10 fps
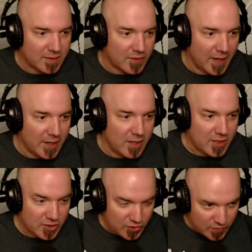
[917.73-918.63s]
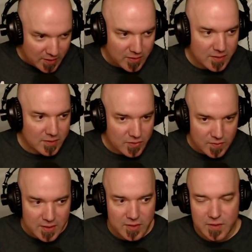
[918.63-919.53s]
creator. 2 years? 2
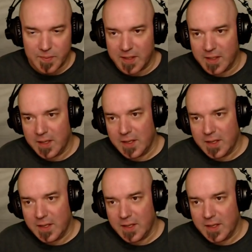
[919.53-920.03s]
years, man.